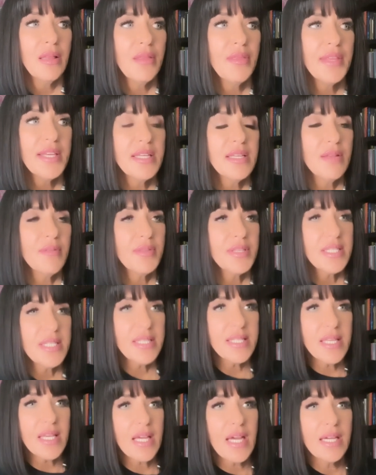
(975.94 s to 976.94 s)
the, this
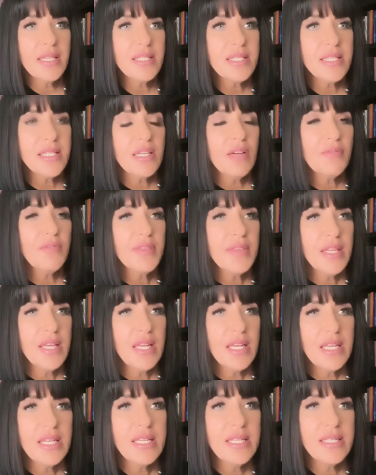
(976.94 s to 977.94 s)
is the kind of stuff
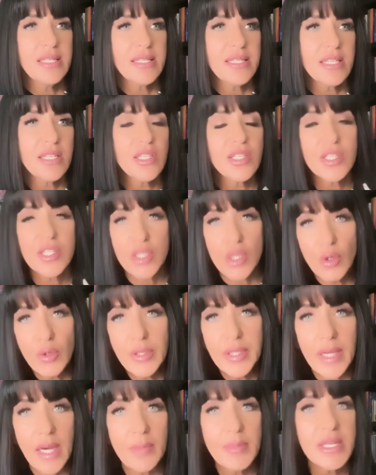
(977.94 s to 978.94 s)
that is so
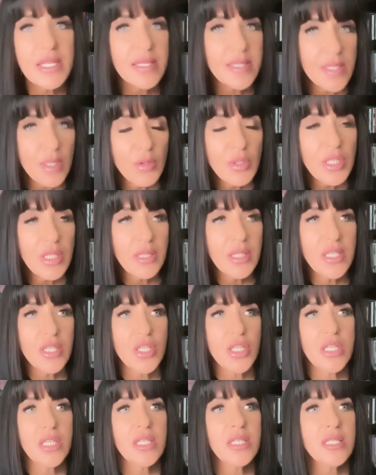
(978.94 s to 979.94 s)
yummy, so
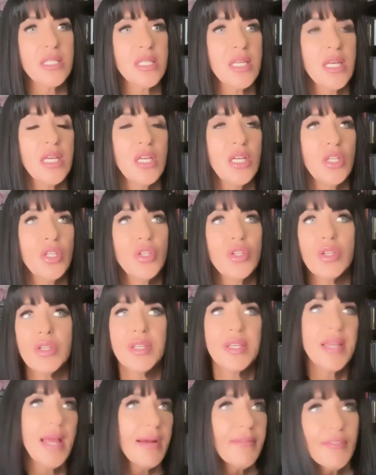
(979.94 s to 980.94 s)
delicious. You'll
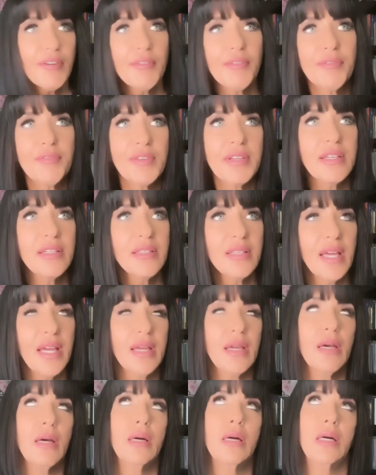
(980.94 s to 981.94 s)
never feel
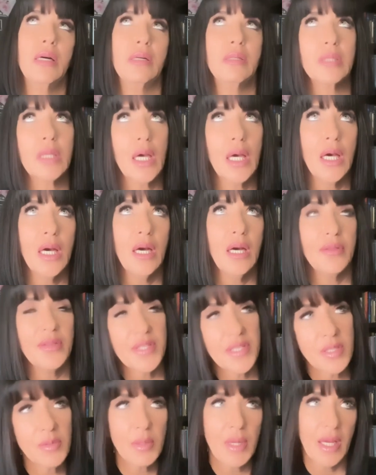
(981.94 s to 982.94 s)
like, oh God,
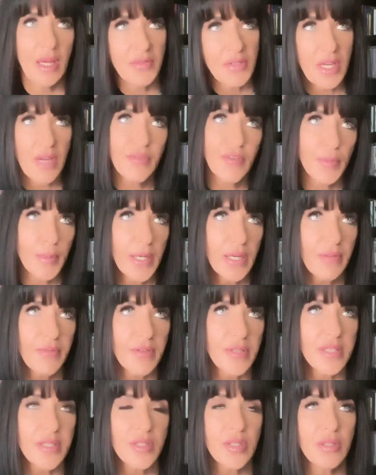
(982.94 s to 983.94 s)
this is what I have to have for
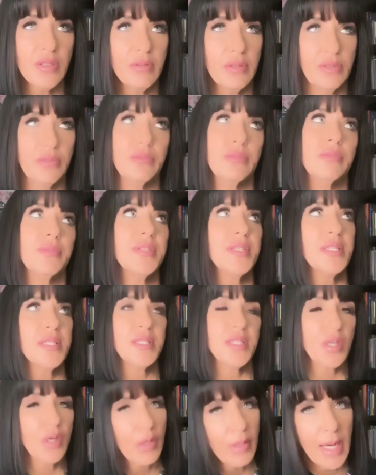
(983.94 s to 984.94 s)
breakfast, or oh, this
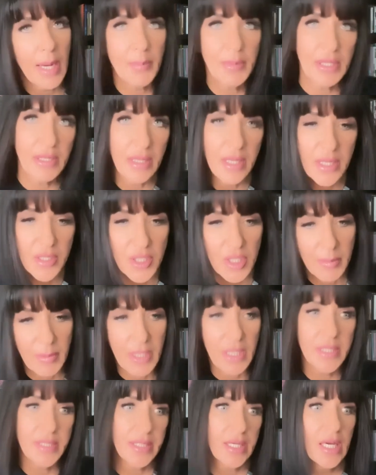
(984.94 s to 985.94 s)
is a crappy lunch, I'm
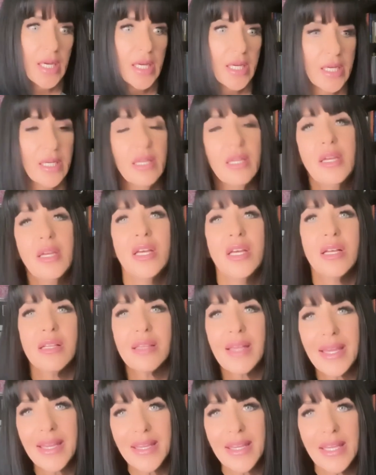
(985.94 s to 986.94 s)
on a diet.
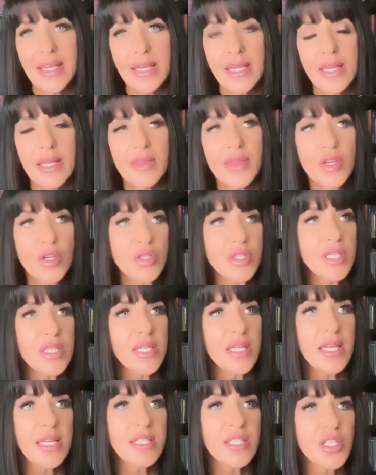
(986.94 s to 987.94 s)
Like there's,
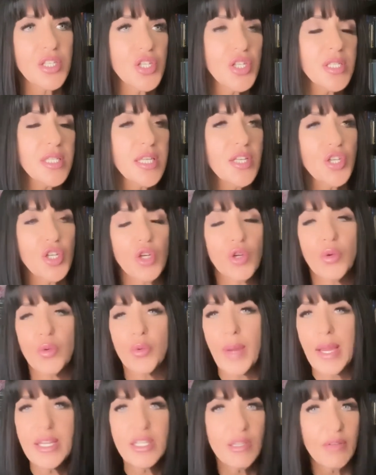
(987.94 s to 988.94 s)
it's just such a
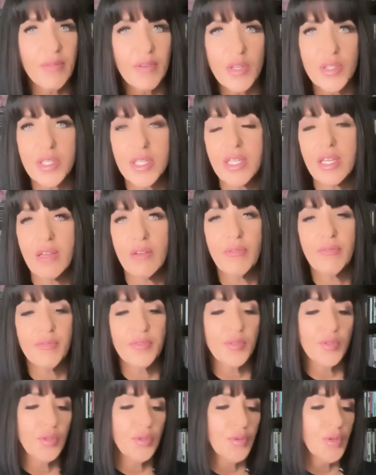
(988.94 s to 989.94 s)
great diversity of
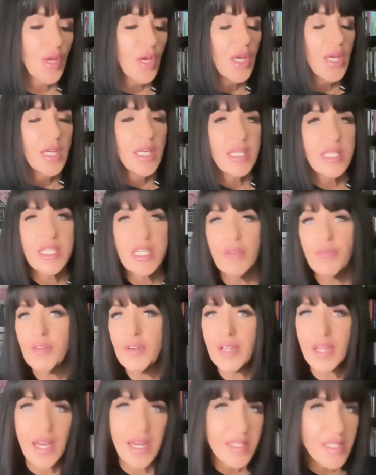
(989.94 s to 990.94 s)
food
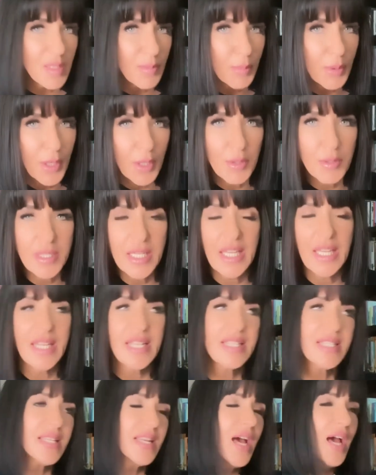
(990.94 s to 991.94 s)
different kinds of protein.
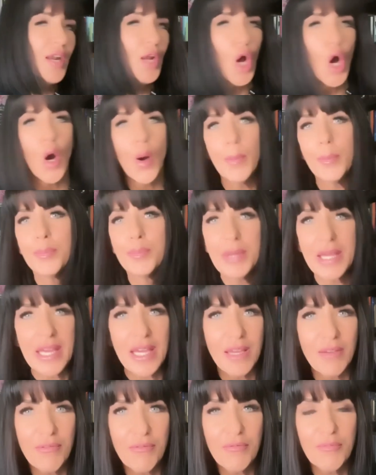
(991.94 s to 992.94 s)
It's not all
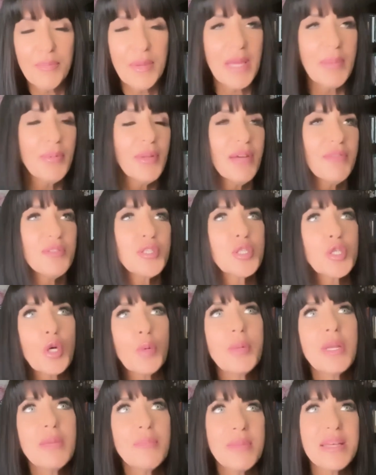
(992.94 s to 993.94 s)
beef. People have so
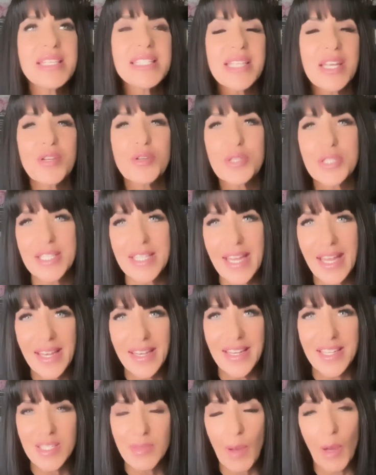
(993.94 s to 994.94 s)
many
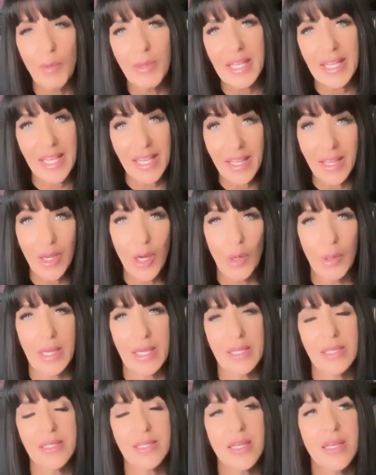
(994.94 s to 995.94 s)
misunderstandings about what
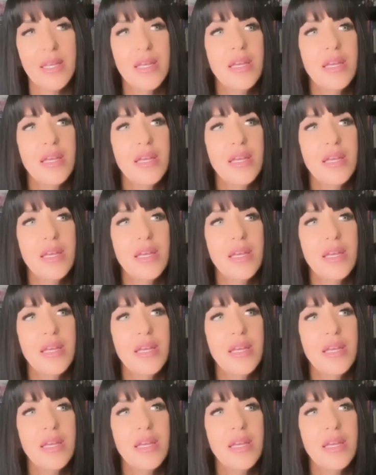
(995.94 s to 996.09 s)
keto is